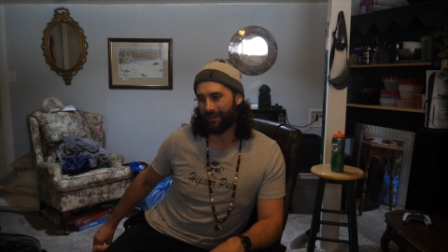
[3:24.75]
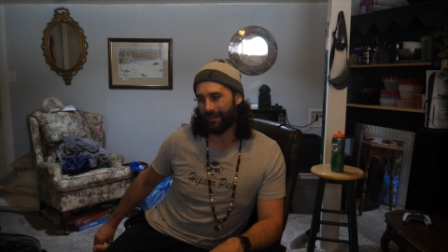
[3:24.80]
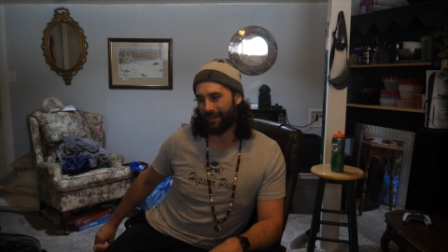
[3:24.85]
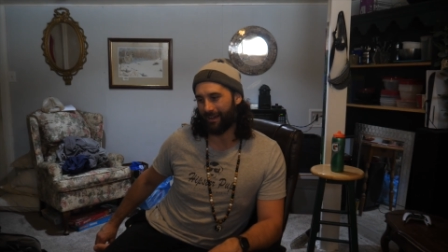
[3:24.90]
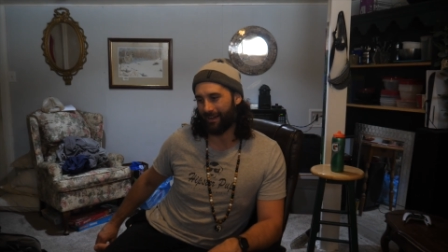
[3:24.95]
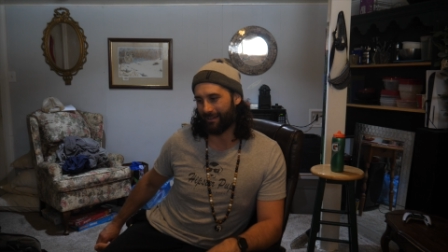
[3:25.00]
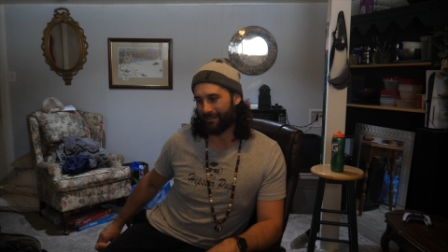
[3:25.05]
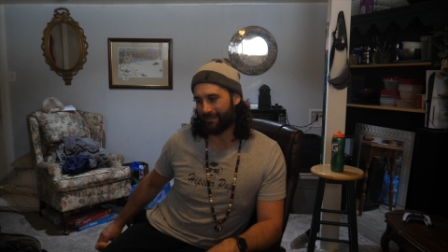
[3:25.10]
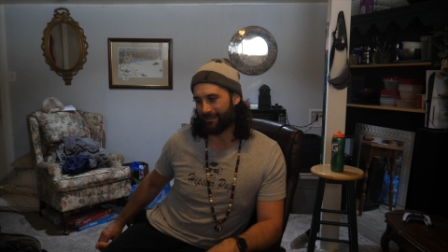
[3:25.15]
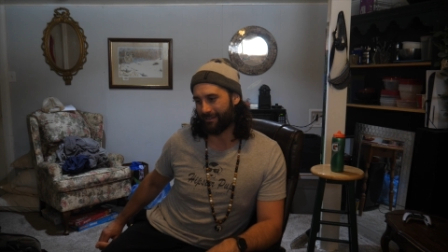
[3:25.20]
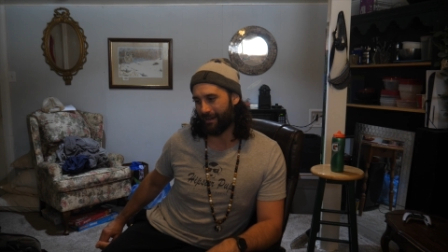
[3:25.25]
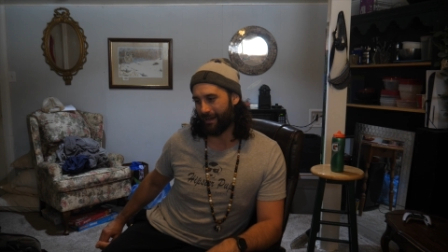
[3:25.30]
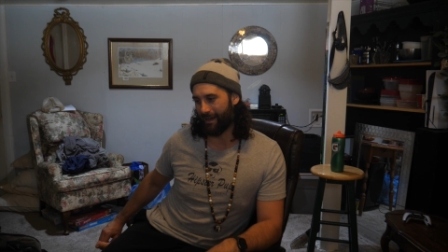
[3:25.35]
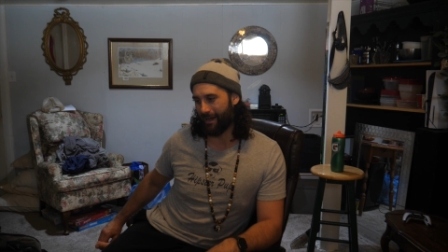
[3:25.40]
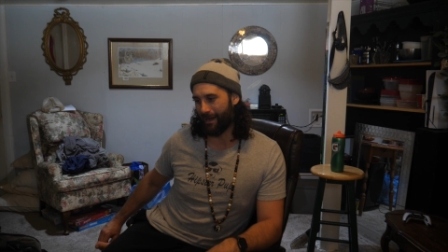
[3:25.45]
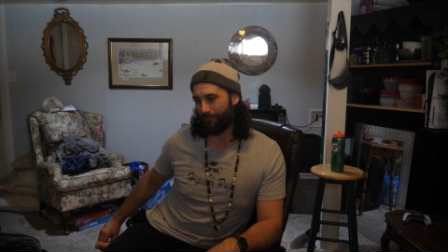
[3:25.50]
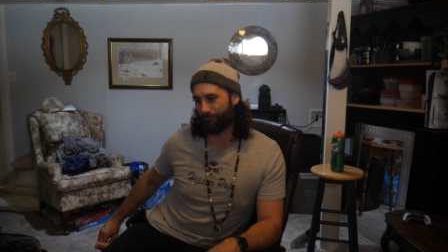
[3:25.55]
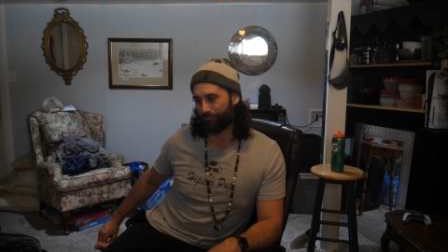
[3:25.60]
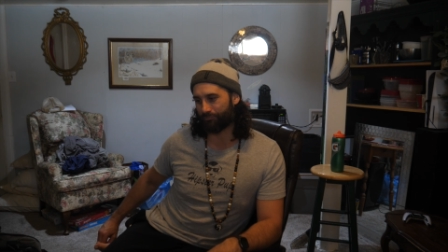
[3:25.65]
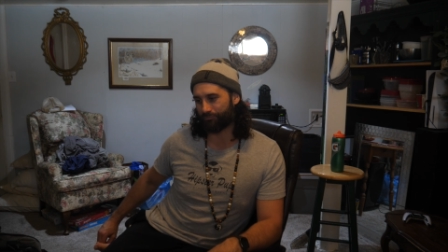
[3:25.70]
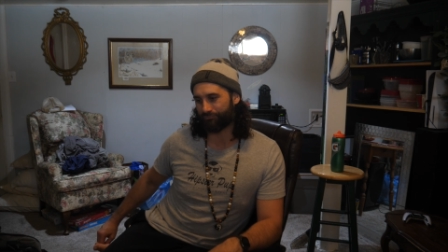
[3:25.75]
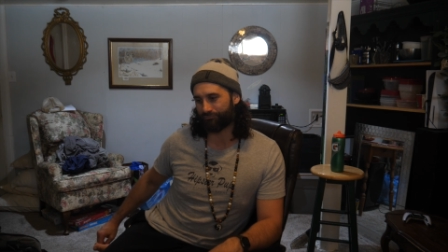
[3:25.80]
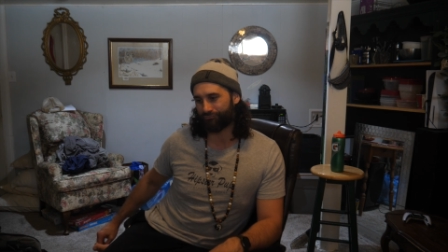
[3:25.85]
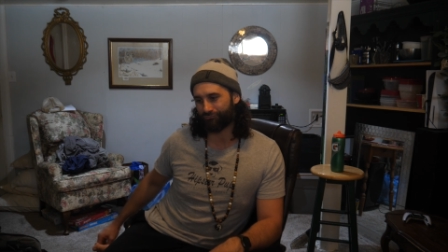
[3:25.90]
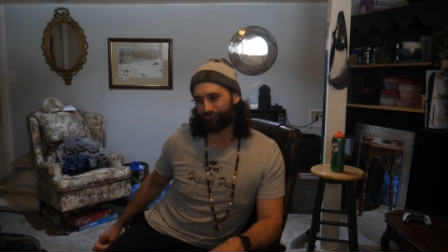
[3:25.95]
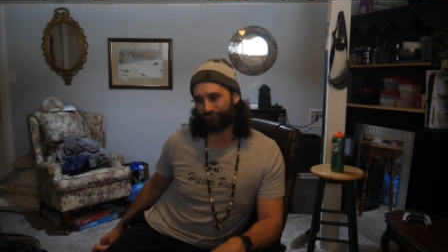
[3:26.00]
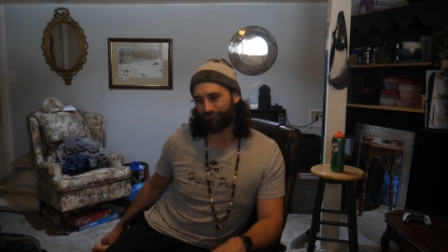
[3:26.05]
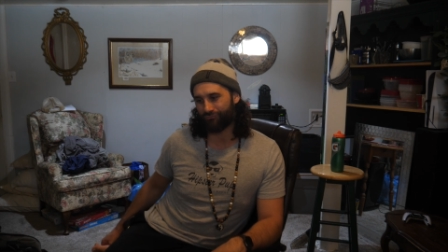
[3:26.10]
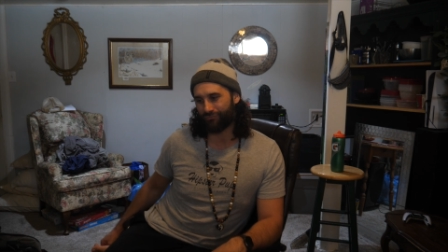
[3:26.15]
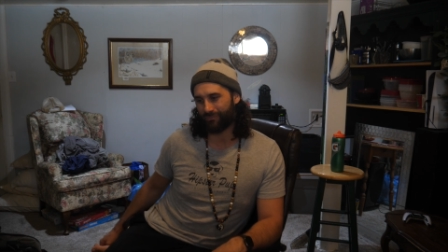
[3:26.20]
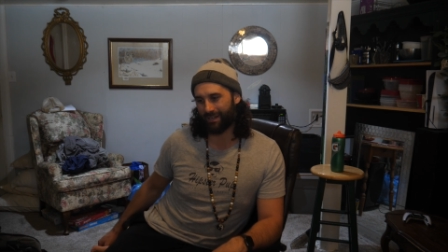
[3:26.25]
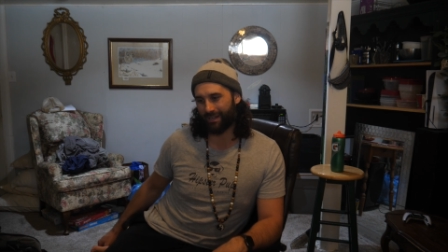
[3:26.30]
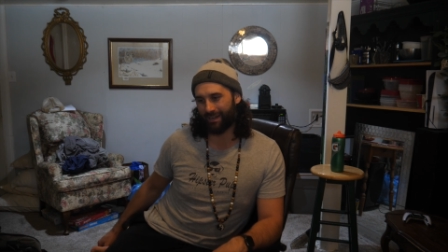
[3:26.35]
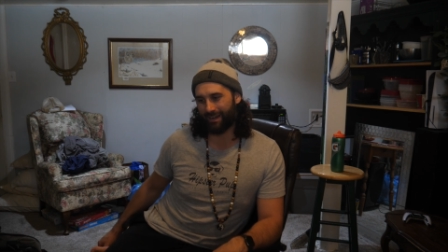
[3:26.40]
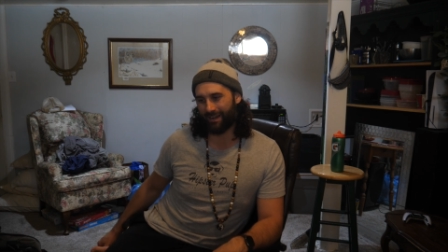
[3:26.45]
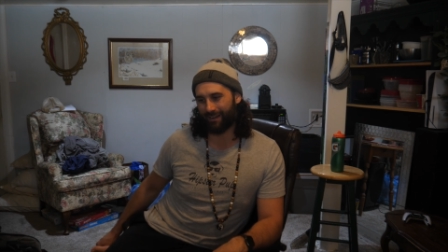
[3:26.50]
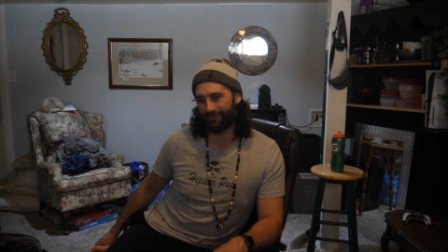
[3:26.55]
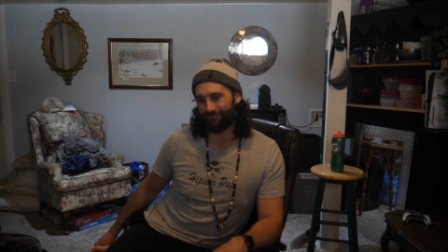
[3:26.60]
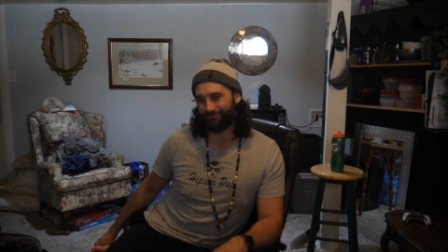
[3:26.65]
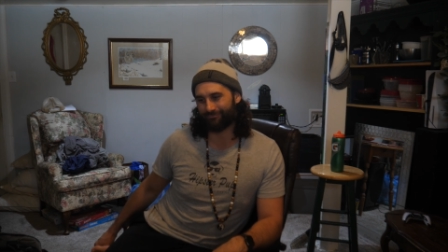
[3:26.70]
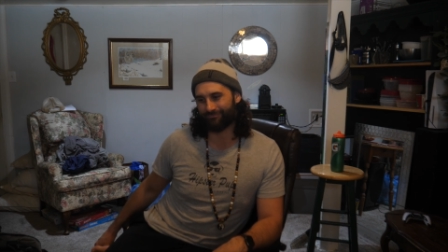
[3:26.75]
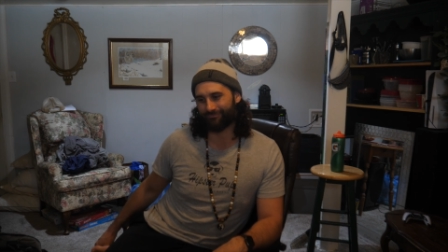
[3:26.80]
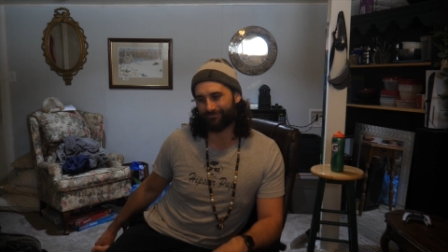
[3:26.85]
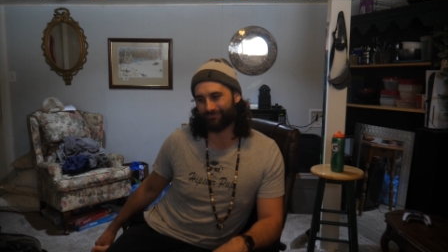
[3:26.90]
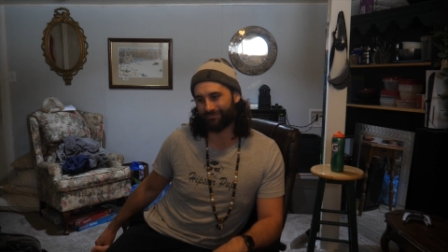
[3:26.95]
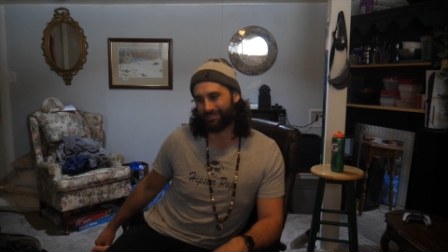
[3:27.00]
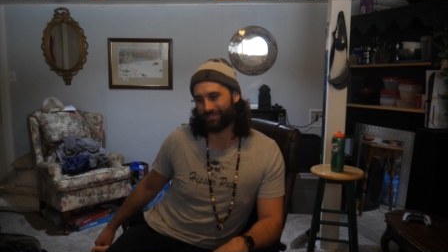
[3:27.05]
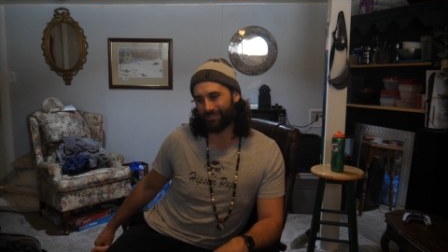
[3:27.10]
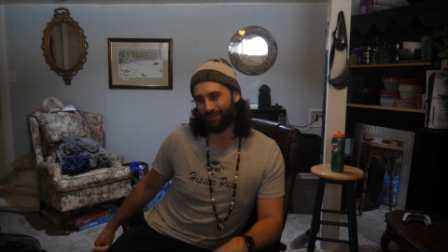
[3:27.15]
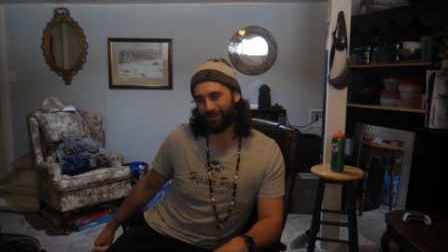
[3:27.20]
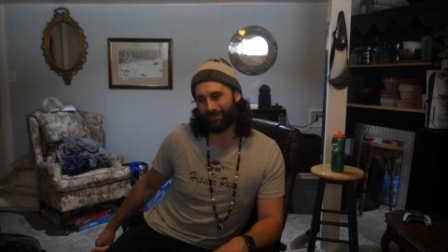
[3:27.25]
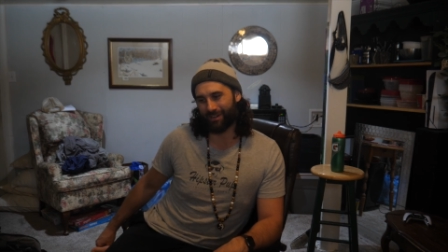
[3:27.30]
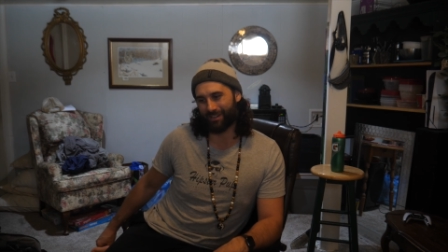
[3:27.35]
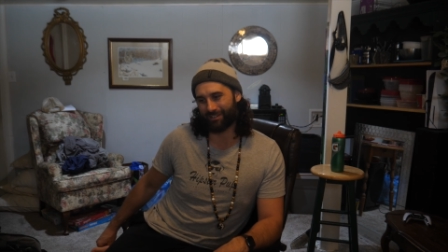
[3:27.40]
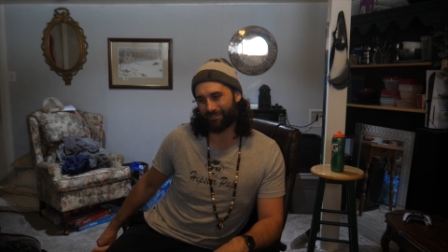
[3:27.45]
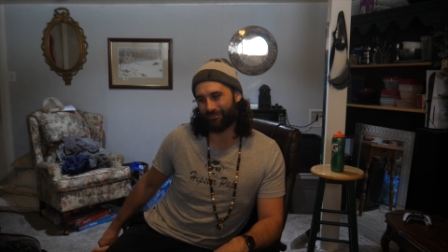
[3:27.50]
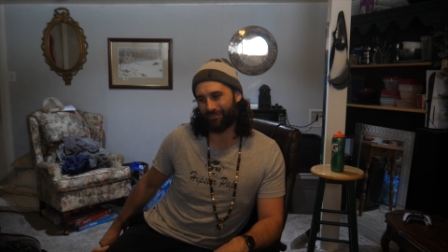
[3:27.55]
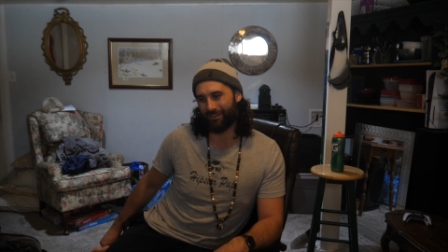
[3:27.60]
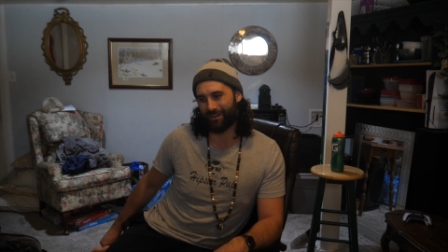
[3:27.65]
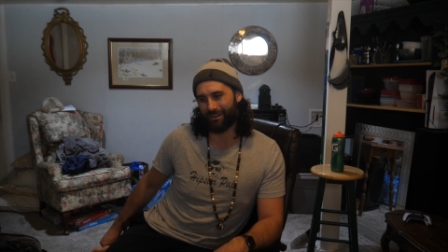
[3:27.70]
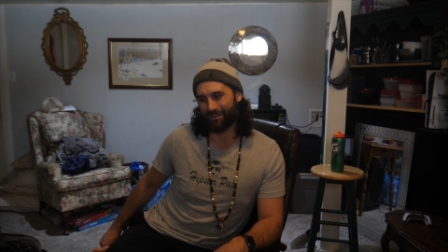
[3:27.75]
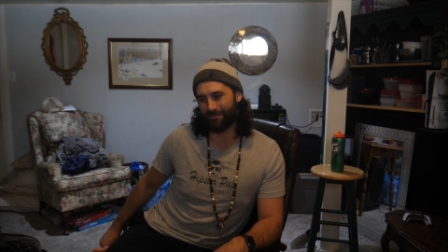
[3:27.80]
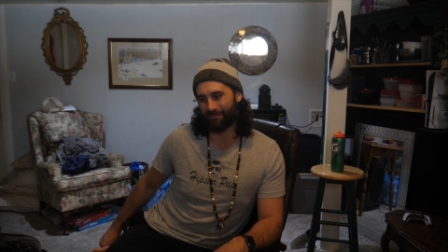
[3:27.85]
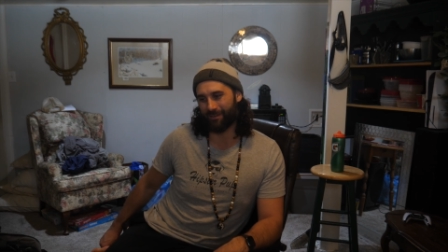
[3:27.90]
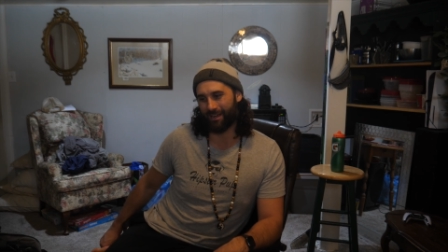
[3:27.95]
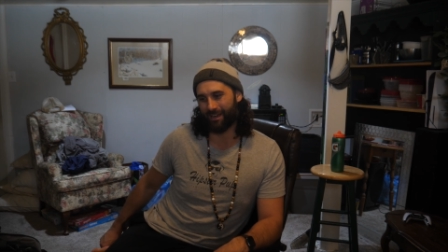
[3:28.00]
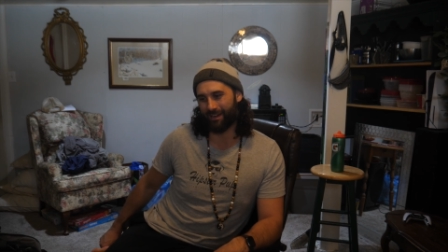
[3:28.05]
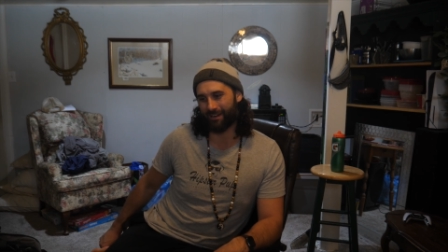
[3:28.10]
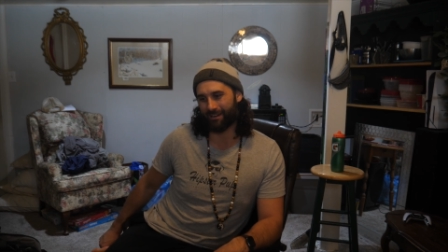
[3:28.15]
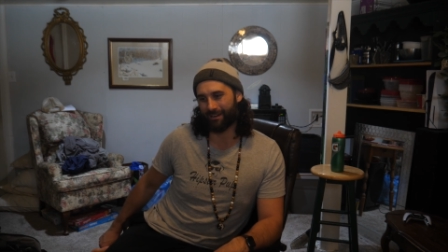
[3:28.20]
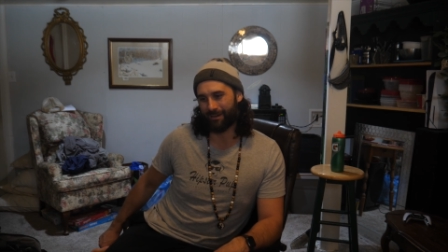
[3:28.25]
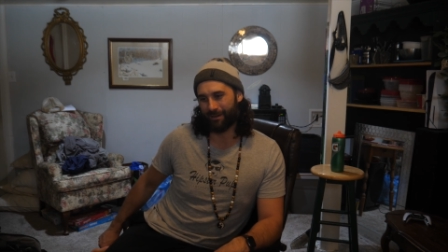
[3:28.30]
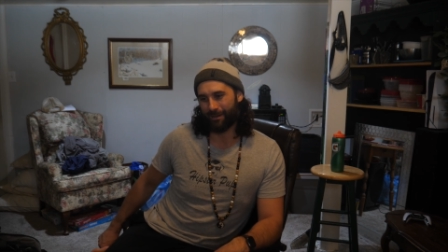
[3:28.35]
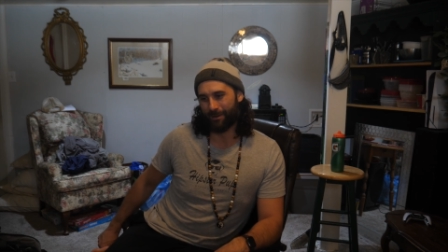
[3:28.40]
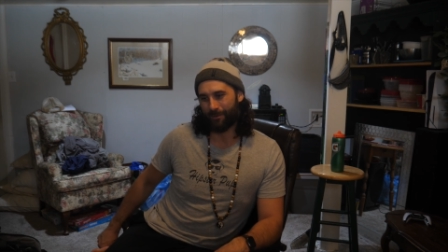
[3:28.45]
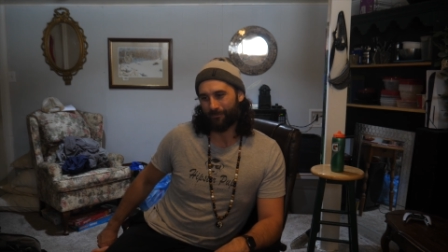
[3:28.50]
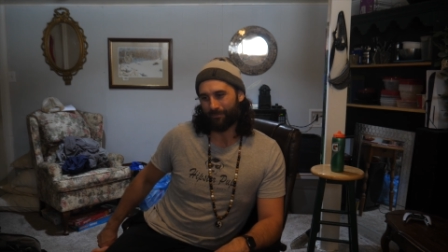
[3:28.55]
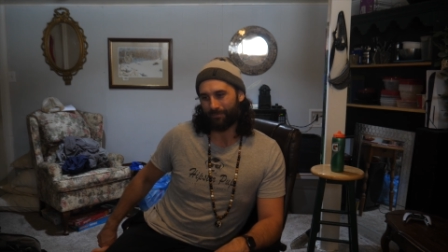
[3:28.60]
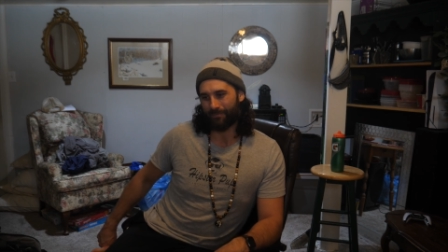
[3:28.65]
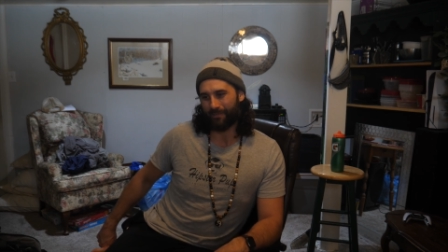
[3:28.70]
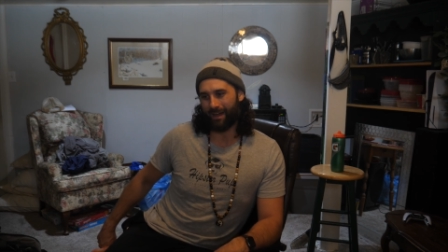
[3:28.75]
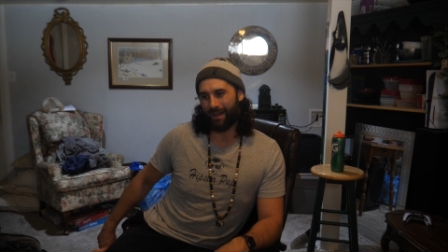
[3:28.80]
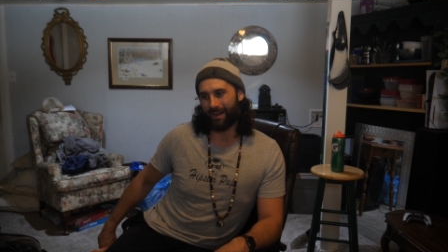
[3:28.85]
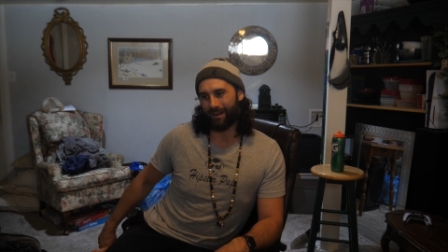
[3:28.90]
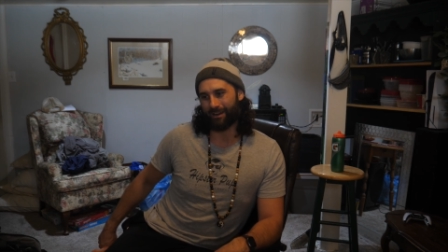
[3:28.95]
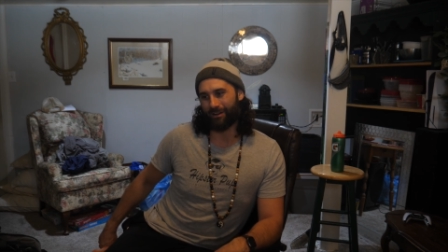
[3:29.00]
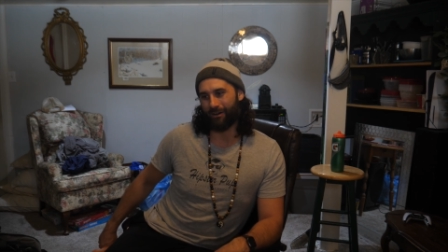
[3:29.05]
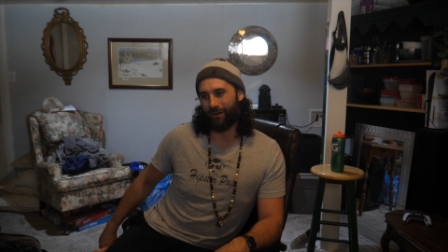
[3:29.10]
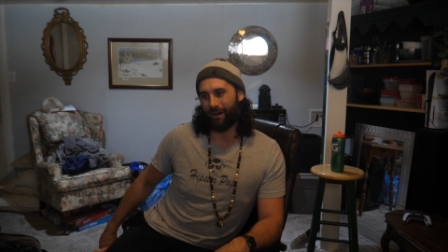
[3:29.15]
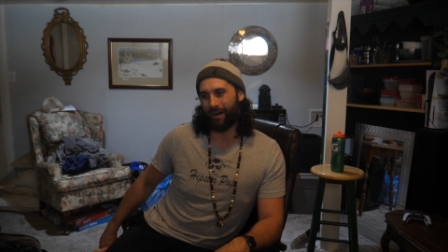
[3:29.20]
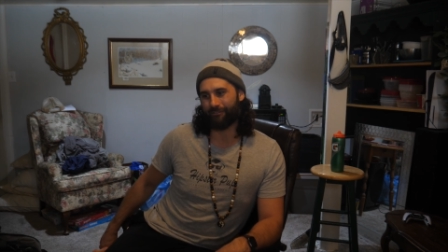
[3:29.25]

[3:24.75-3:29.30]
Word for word: And uh, yeah, so much fun, man. I don't know.